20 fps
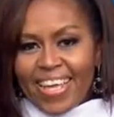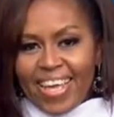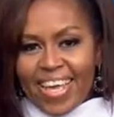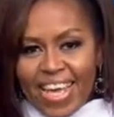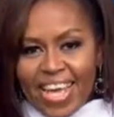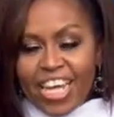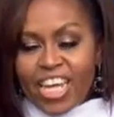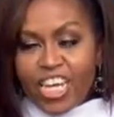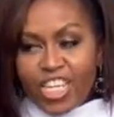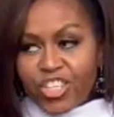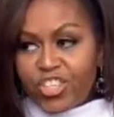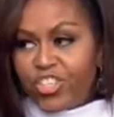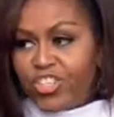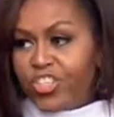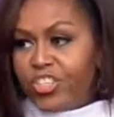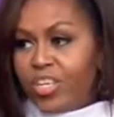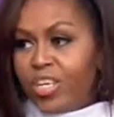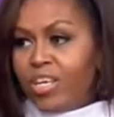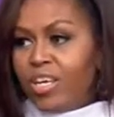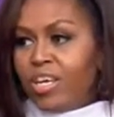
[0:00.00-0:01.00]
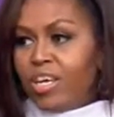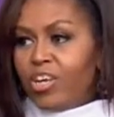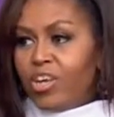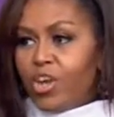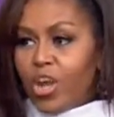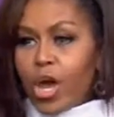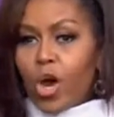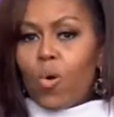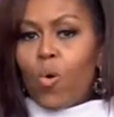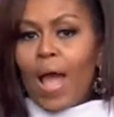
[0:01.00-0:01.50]
it is
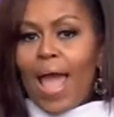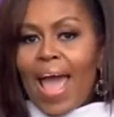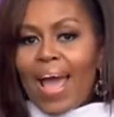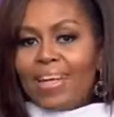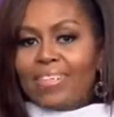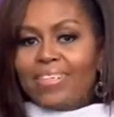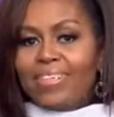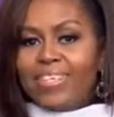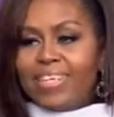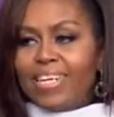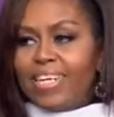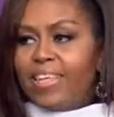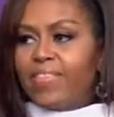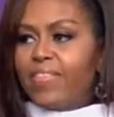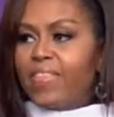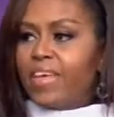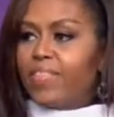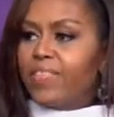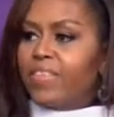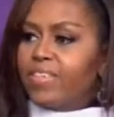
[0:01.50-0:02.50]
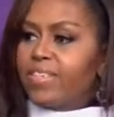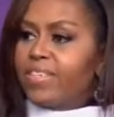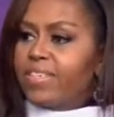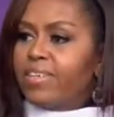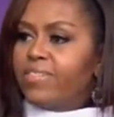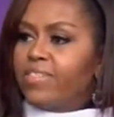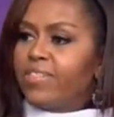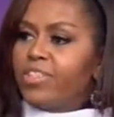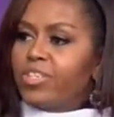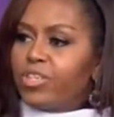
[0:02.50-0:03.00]
no accident that this
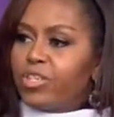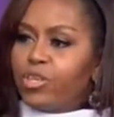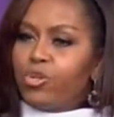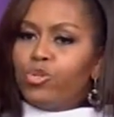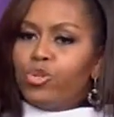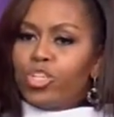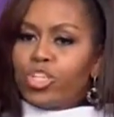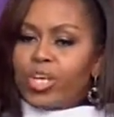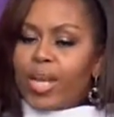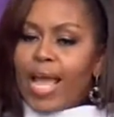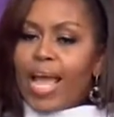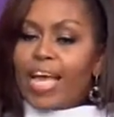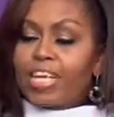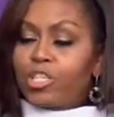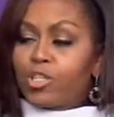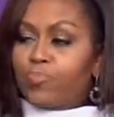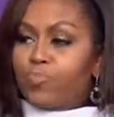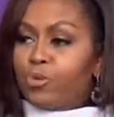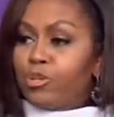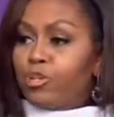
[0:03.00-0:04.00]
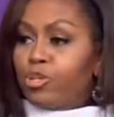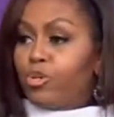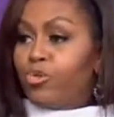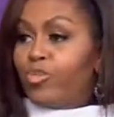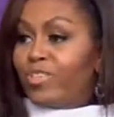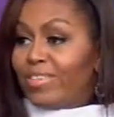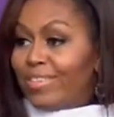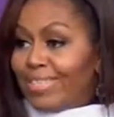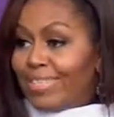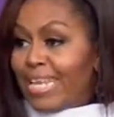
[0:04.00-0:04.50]
institution has
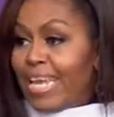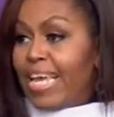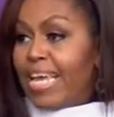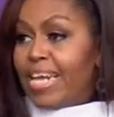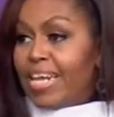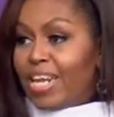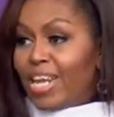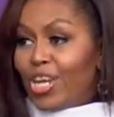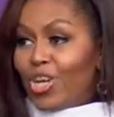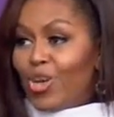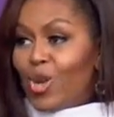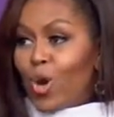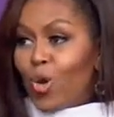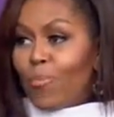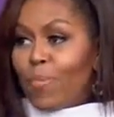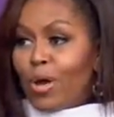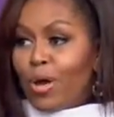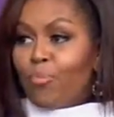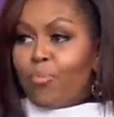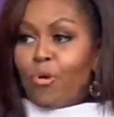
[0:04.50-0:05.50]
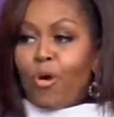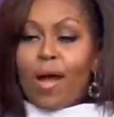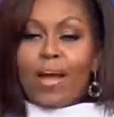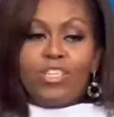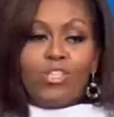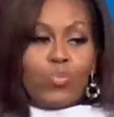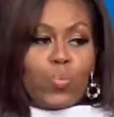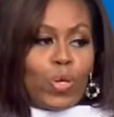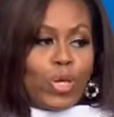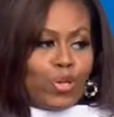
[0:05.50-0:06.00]
produced 10 Nobel
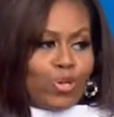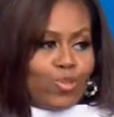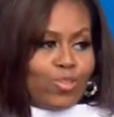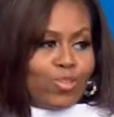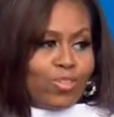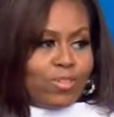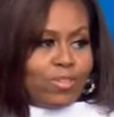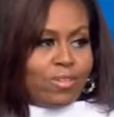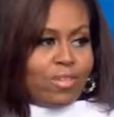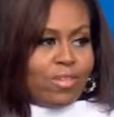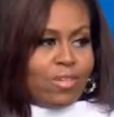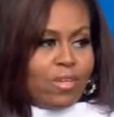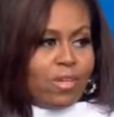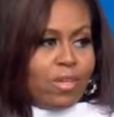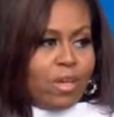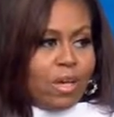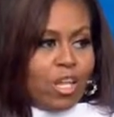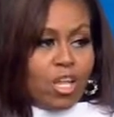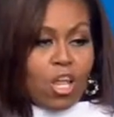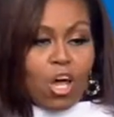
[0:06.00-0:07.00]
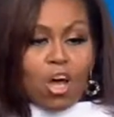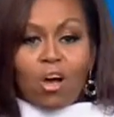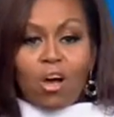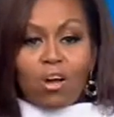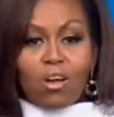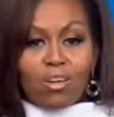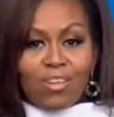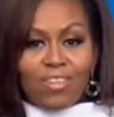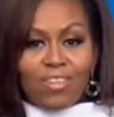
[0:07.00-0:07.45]
Prize winners, along